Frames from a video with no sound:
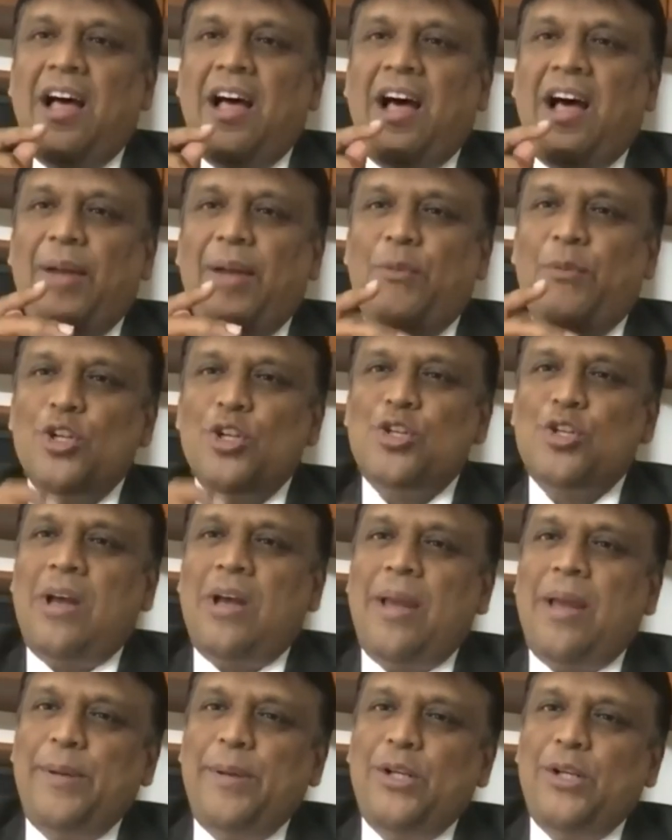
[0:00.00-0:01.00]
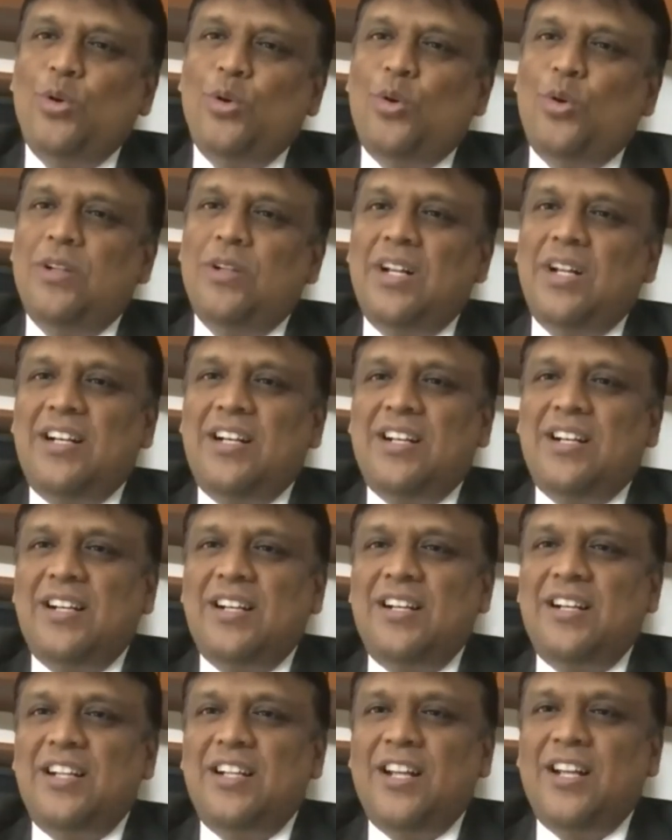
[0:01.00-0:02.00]
I'm also happy to note that
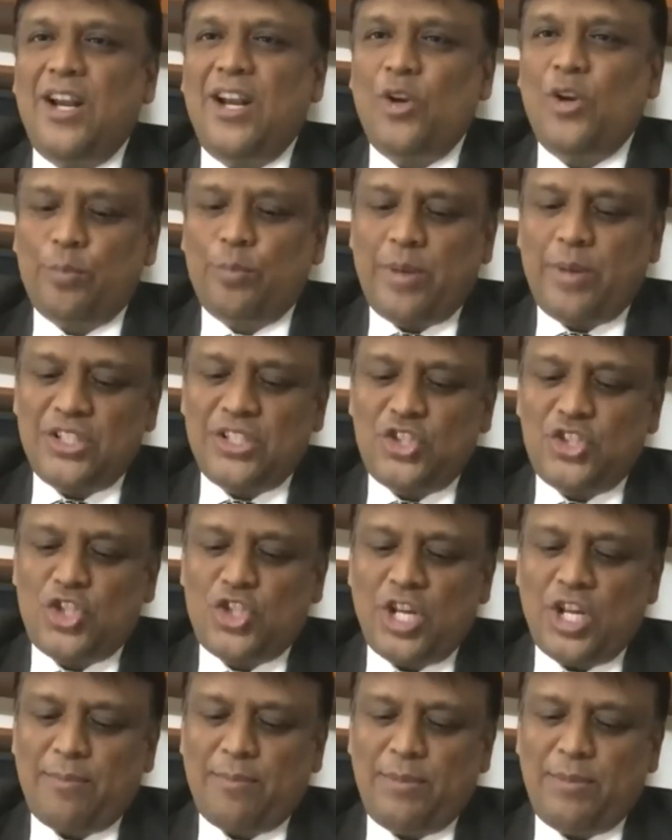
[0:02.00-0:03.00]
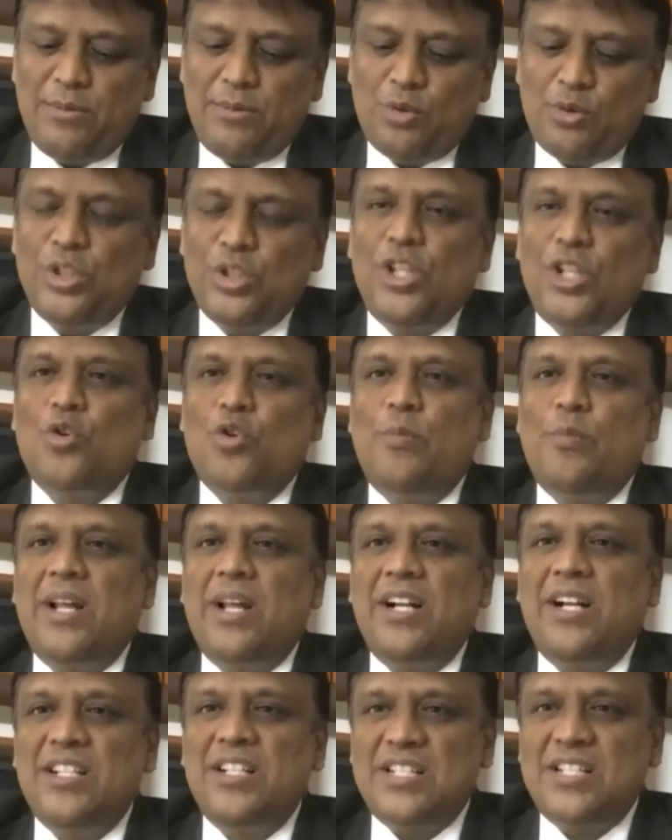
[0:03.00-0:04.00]
uh, the Nellore branch chairman Sujit
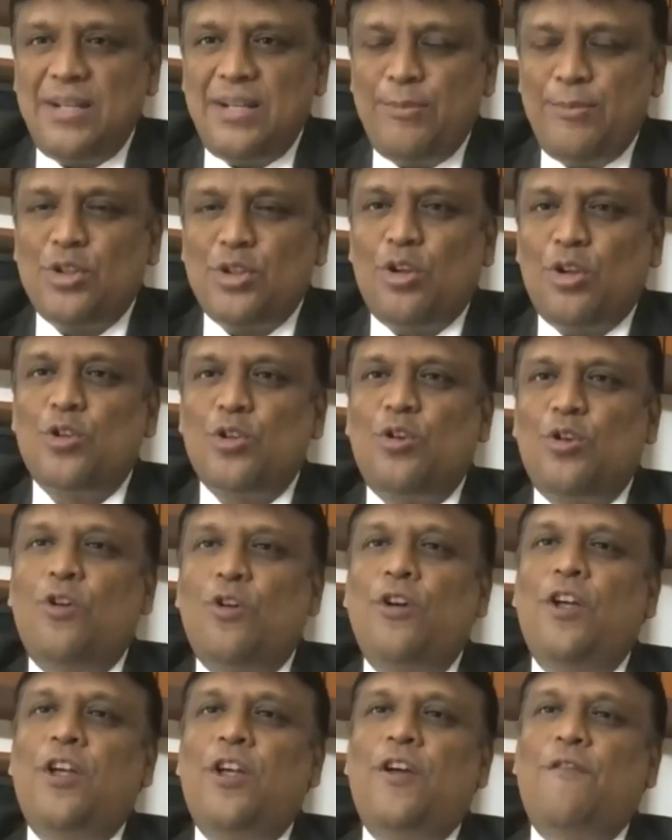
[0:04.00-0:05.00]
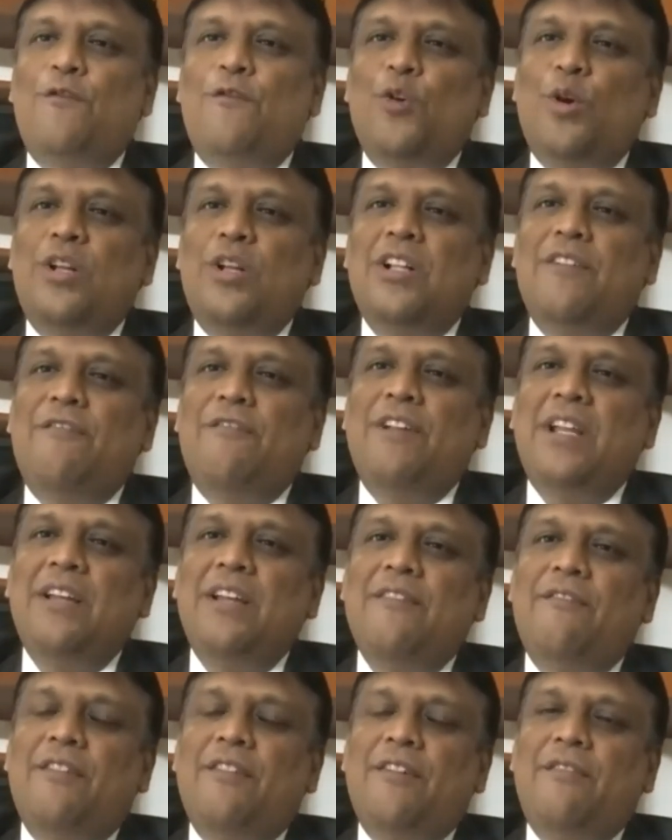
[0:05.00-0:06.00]
Kumar and his team is also viewing the, very,
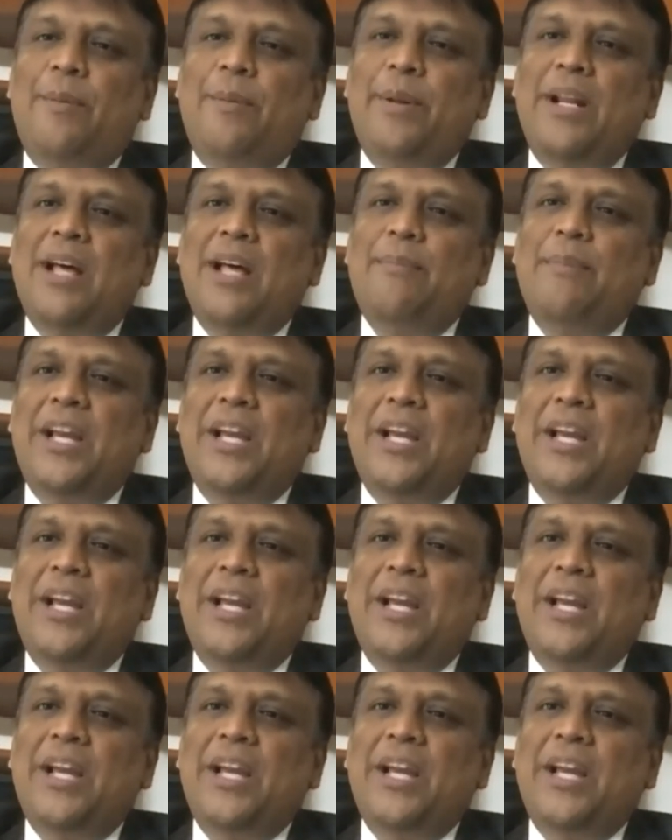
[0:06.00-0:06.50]
the webinar.